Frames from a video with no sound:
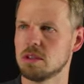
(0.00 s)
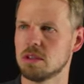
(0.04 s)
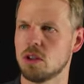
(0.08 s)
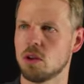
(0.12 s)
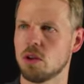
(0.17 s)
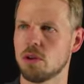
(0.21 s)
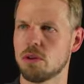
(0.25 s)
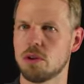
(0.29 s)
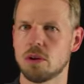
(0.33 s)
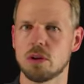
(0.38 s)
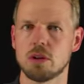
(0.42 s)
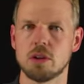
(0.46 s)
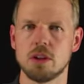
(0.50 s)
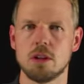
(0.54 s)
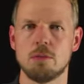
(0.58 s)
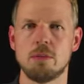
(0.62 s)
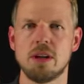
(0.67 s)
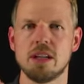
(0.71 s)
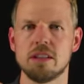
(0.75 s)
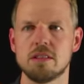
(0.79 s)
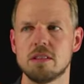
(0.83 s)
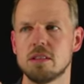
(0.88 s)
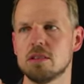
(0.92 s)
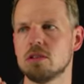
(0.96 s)
an orthogonal
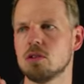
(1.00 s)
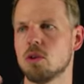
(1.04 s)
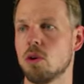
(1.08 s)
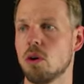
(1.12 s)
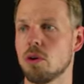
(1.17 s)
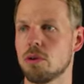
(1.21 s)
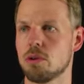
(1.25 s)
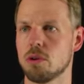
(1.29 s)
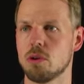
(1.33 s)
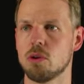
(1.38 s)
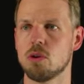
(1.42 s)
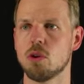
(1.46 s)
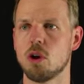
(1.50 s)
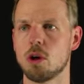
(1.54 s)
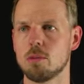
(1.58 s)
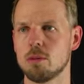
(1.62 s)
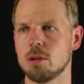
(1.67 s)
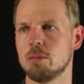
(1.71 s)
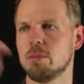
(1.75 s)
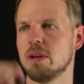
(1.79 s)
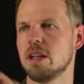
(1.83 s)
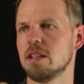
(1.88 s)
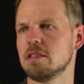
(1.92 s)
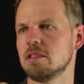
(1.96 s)
basis or orthonormal
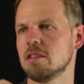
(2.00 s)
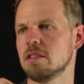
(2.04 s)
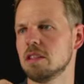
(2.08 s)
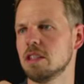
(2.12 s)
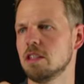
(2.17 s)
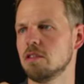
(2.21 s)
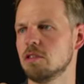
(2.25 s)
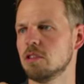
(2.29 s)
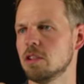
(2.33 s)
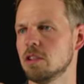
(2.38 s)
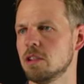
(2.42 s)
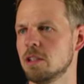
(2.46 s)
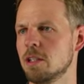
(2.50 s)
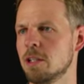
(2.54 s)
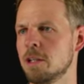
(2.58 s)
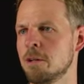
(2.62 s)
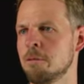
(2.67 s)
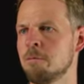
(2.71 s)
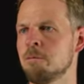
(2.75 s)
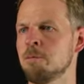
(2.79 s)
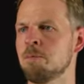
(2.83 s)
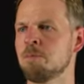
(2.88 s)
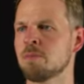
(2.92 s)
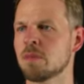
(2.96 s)
basis even,
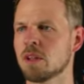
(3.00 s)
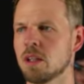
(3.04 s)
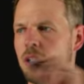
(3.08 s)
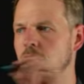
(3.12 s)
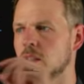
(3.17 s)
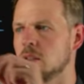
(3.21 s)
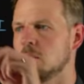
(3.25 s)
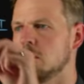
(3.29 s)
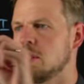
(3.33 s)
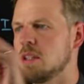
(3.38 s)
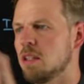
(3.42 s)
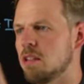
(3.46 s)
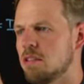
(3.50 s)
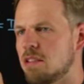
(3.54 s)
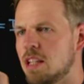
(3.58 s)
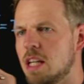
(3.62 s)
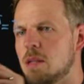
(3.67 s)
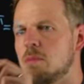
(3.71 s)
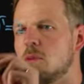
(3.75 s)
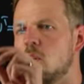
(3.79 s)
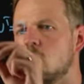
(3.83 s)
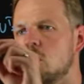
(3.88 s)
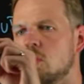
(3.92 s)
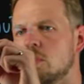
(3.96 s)
um, and the same
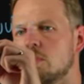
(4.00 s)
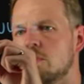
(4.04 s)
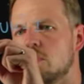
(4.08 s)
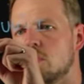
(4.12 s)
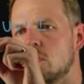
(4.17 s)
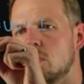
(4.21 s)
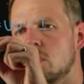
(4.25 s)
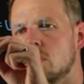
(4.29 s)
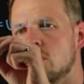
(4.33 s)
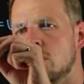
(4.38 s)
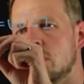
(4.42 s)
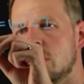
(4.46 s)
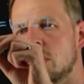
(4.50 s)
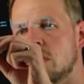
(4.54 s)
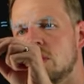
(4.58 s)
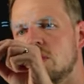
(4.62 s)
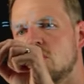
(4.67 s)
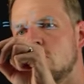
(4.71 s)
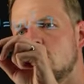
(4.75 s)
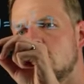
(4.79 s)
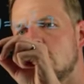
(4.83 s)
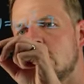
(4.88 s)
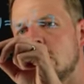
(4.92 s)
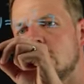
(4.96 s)
holds for the
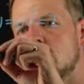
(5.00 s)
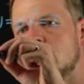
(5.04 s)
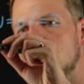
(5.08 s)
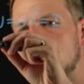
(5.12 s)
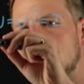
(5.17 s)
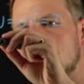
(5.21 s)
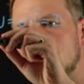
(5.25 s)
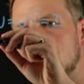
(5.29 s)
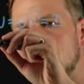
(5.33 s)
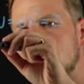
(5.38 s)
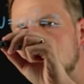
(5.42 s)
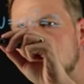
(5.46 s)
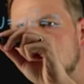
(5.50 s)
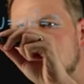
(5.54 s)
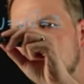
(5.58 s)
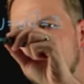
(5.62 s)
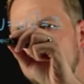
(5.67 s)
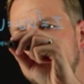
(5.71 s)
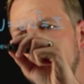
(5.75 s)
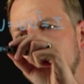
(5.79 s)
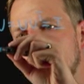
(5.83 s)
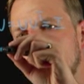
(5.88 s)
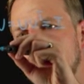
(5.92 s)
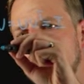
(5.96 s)
Q matrix.
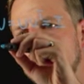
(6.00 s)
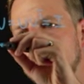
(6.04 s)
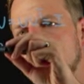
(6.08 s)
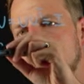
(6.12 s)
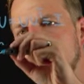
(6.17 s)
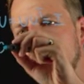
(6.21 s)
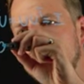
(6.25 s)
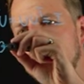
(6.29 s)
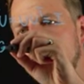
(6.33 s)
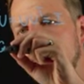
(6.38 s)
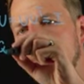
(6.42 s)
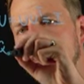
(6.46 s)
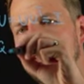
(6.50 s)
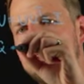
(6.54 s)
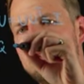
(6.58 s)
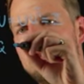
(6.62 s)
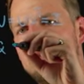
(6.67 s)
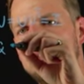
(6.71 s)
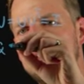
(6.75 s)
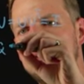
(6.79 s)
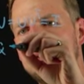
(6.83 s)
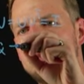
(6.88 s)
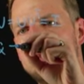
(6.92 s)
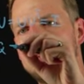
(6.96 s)

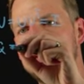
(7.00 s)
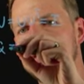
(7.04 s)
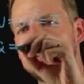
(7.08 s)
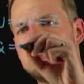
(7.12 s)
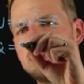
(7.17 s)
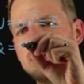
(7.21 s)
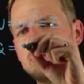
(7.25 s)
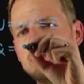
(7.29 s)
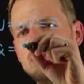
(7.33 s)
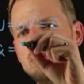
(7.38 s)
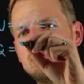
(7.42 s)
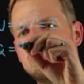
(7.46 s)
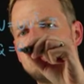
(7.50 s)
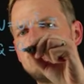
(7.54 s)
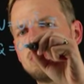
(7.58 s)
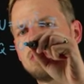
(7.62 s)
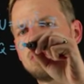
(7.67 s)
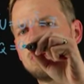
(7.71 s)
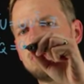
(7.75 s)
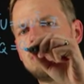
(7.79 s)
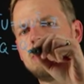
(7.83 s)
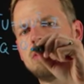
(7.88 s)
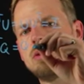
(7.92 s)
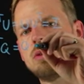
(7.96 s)
Q is equal to
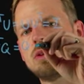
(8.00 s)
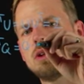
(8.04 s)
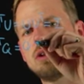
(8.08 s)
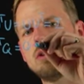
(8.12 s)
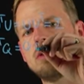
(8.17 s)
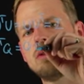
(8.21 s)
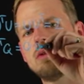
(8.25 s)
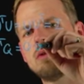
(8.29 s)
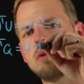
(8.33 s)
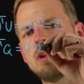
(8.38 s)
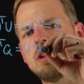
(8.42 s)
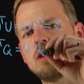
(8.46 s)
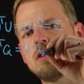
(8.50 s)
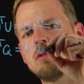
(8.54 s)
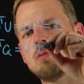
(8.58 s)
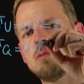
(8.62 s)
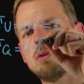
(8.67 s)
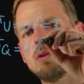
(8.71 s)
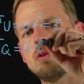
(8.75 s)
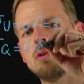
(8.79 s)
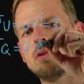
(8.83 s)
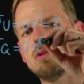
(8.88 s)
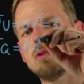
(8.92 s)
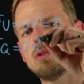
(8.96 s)
Q Q
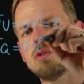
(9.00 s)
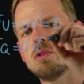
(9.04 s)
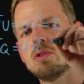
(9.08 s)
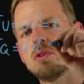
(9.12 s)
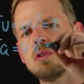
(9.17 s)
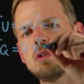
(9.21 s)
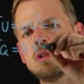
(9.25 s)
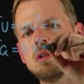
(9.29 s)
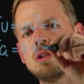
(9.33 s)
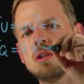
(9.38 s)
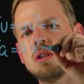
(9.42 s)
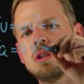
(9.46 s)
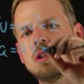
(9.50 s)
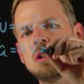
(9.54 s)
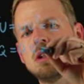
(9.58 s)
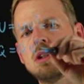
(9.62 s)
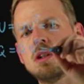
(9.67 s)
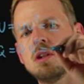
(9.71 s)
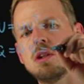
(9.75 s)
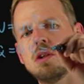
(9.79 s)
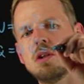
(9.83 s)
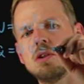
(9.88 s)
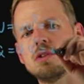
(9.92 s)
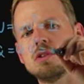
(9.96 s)
transposed,
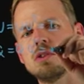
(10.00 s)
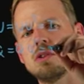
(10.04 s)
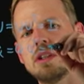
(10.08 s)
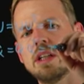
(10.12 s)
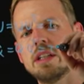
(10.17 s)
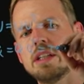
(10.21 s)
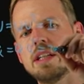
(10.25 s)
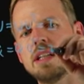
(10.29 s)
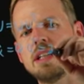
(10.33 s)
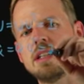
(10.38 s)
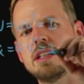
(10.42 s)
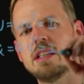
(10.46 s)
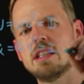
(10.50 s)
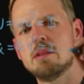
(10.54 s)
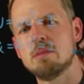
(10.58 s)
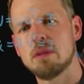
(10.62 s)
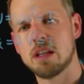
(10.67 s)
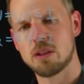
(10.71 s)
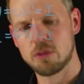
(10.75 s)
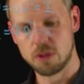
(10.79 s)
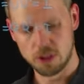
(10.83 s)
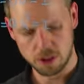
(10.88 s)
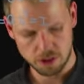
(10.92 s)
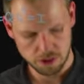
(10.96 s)
also the identity
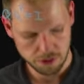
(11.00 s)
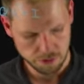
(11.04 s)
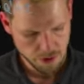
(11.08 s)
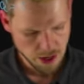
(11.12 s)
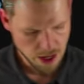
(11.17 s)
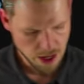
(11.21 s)
matrix.